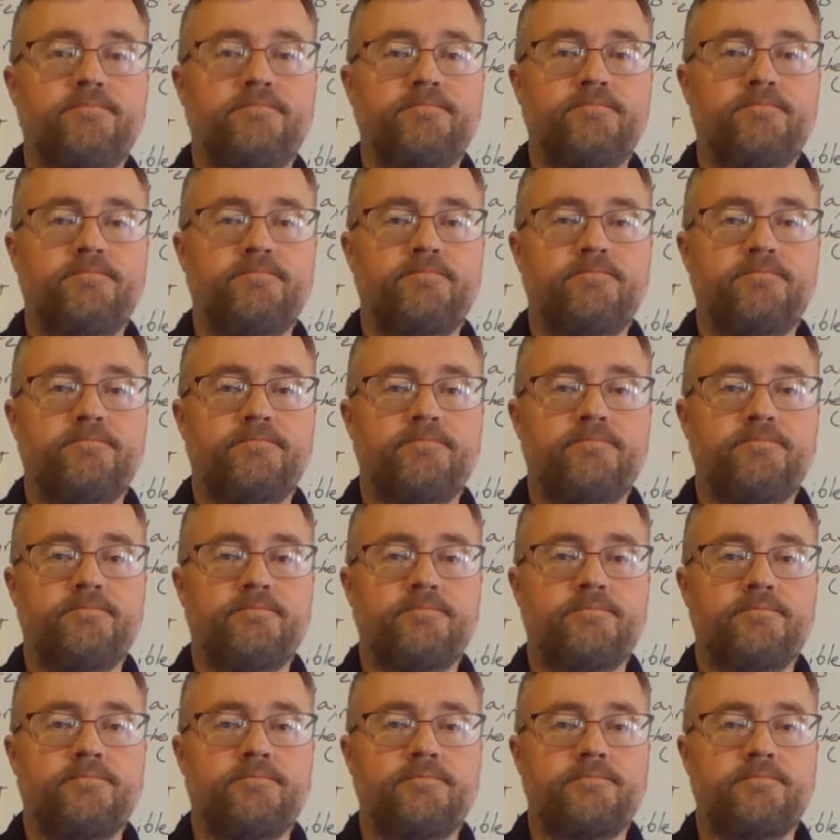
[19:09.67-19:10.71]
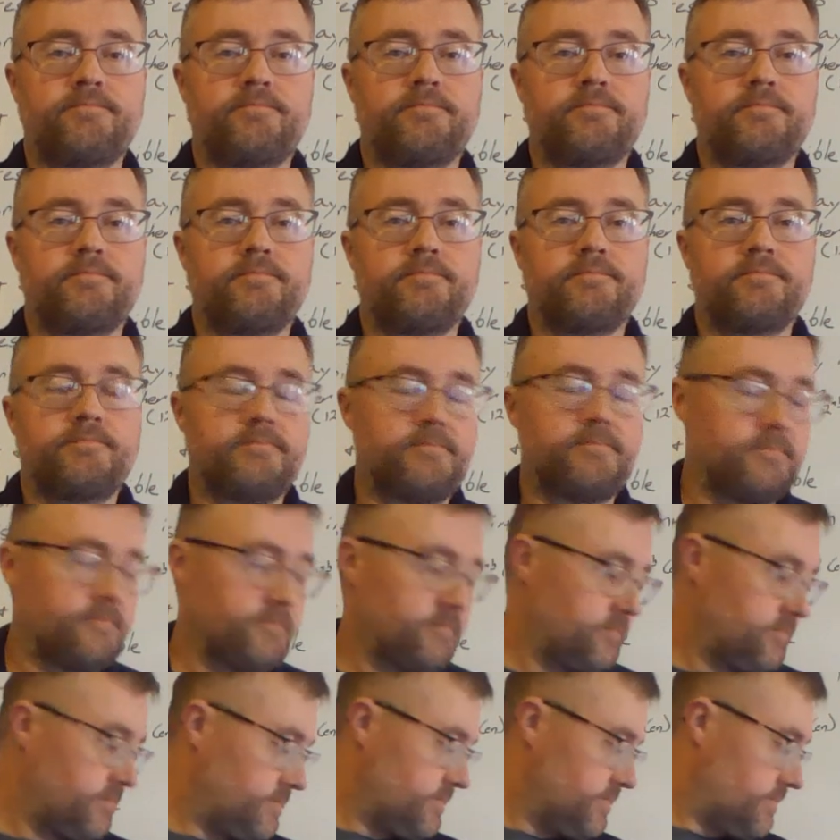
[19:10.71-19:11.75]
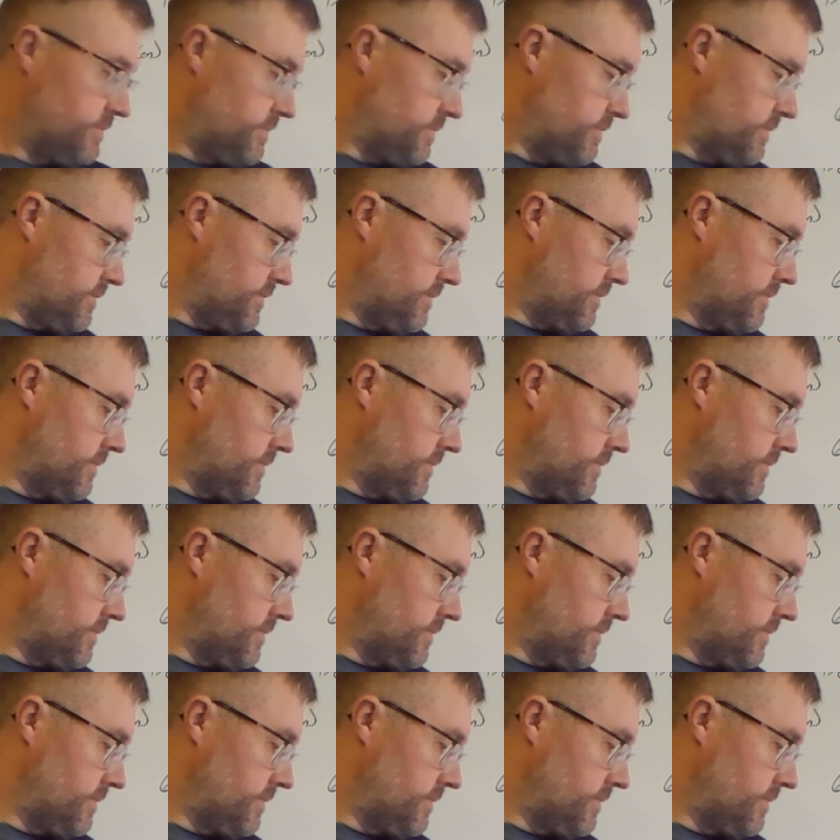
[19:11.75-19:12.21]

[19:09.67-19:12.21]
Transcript: No one is speaking in this clip.